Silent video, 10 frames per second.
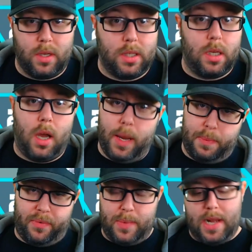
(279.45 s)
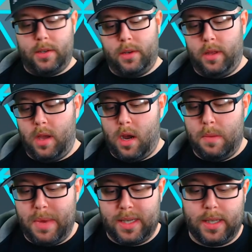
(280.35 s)
the type of monster they
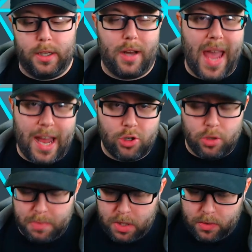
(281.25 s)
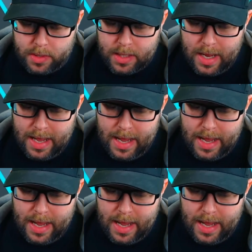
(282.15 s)
are, based on their attributes.